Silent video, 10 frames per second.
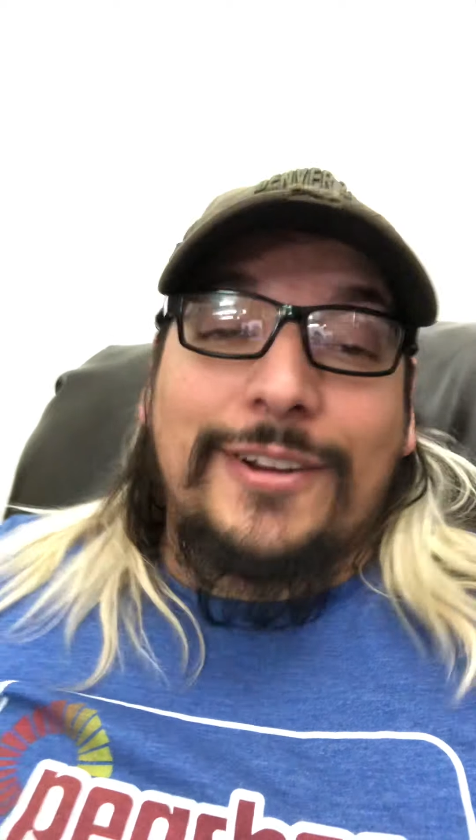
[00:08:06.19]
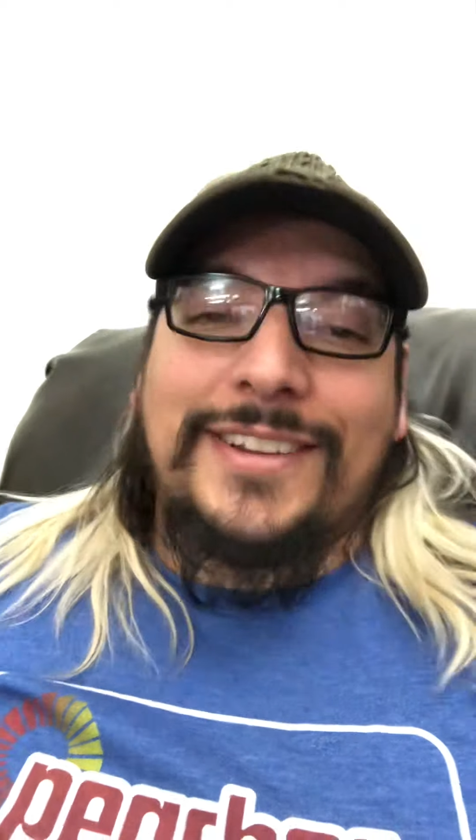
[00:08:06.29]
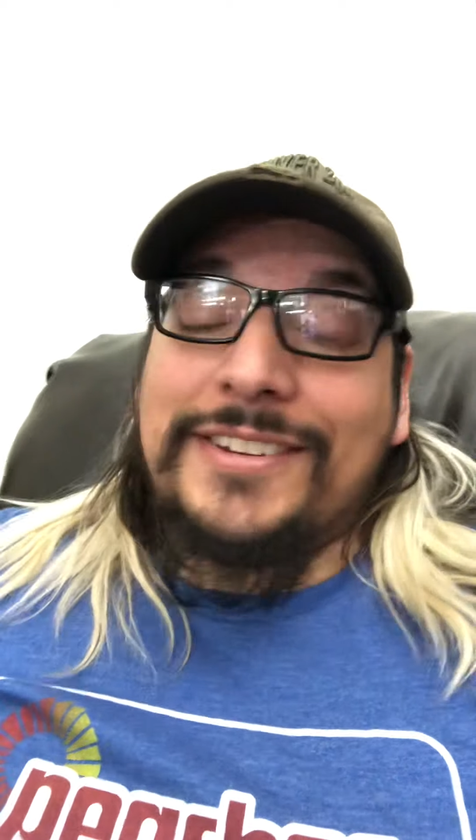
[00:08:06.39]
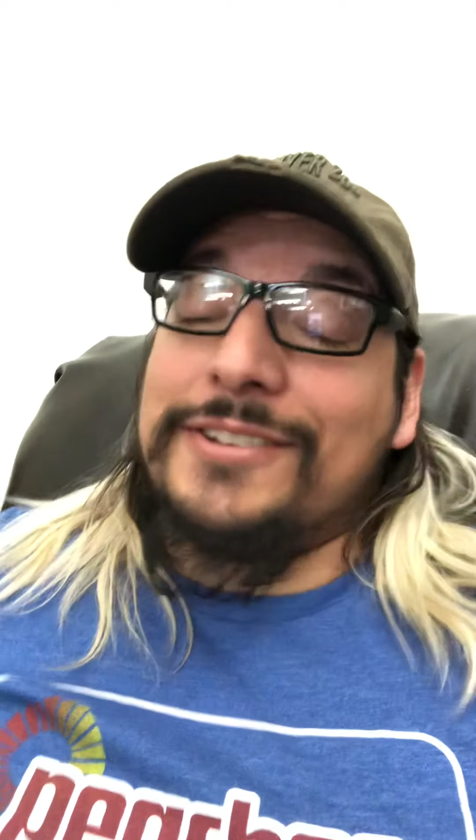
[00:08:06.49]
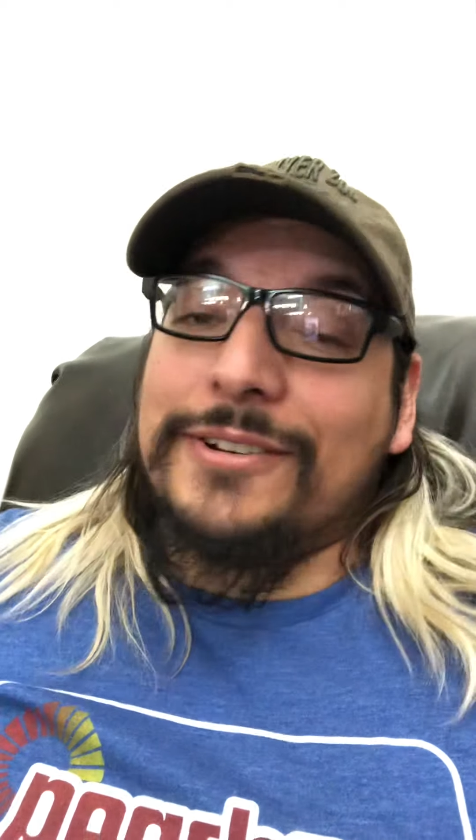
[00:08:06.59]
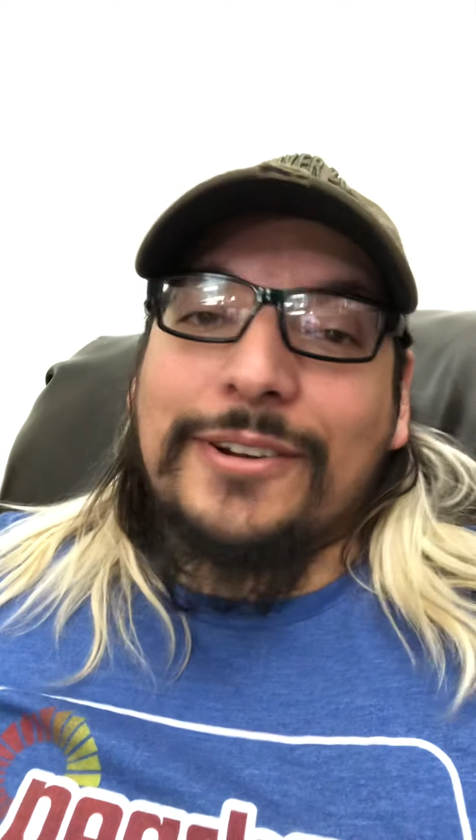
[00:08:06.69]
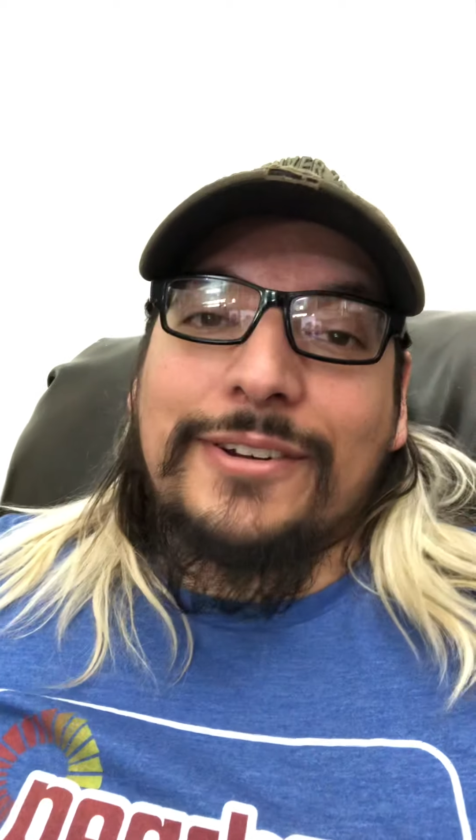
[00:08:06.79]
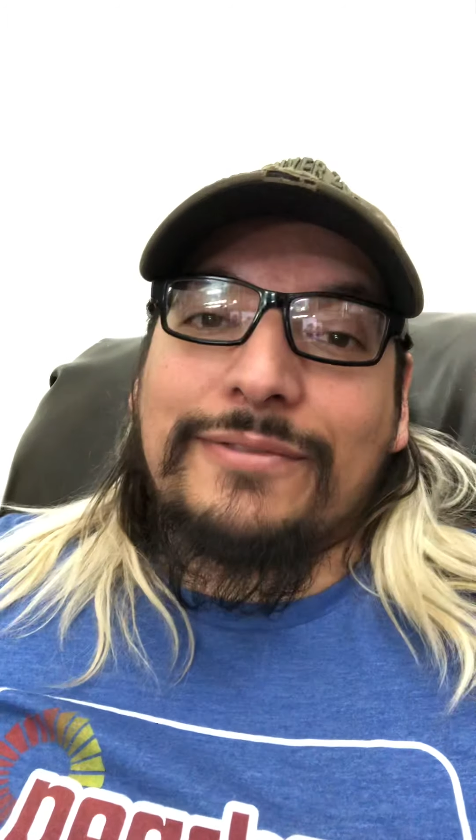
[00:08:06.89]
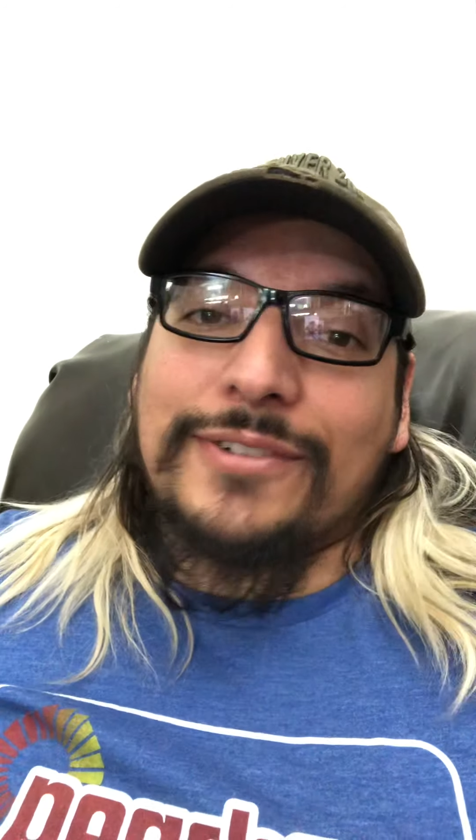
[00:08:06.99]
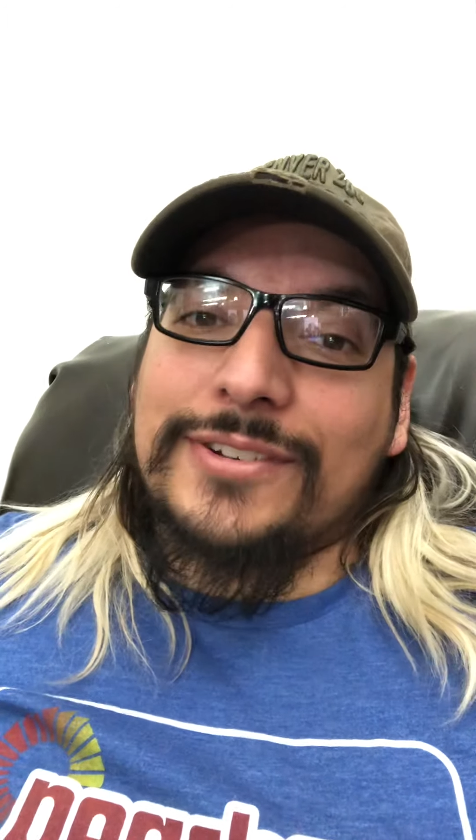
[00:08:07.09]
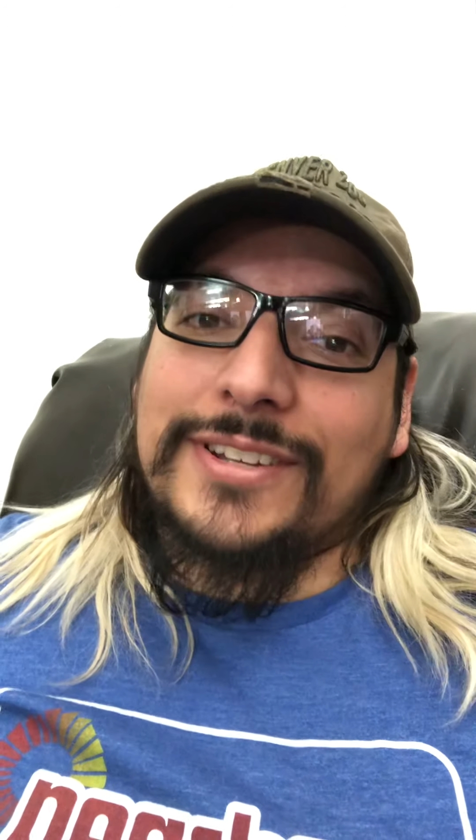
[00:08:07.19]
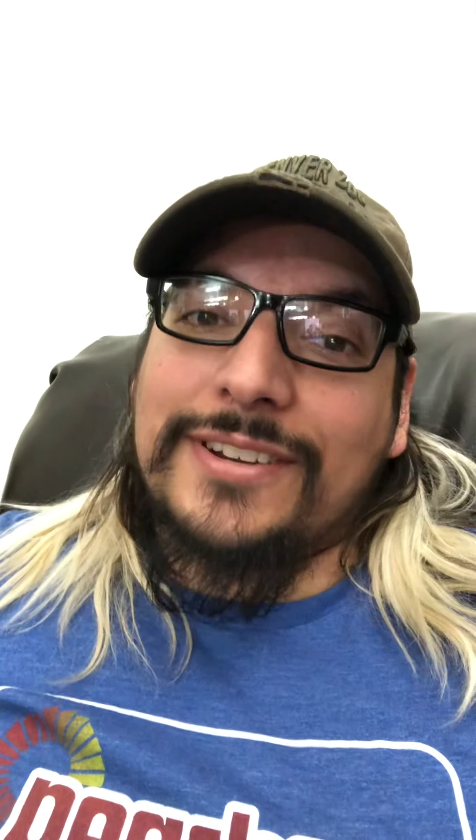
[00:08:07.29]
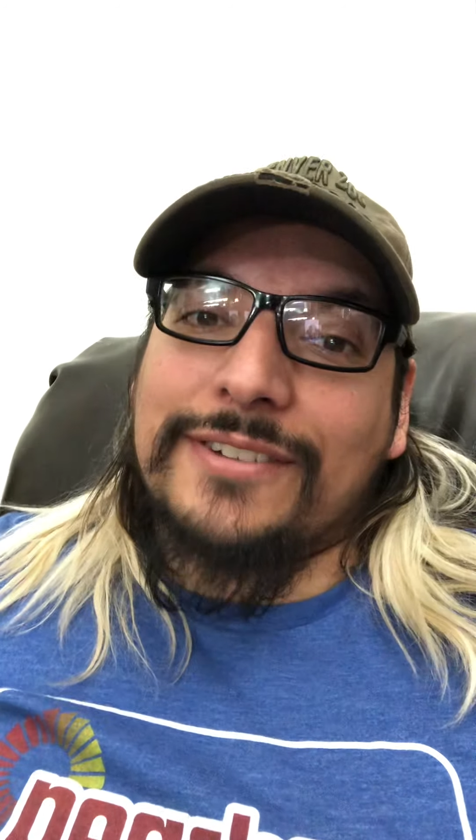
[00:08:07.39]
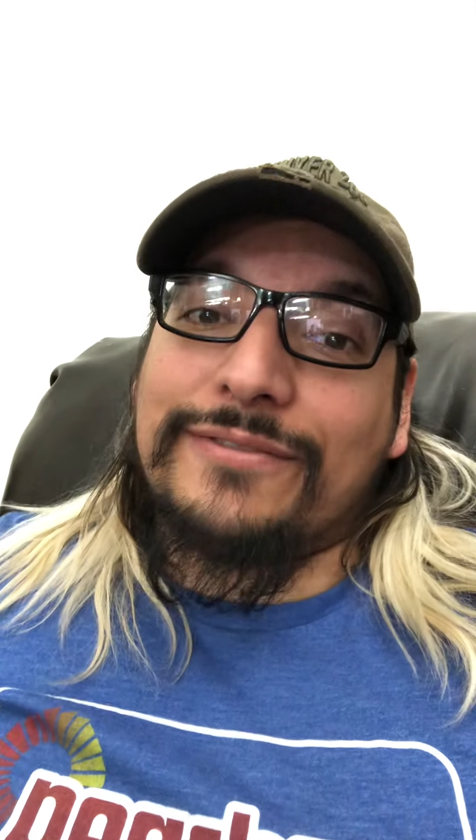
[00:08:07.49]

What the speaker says: You heard it first here.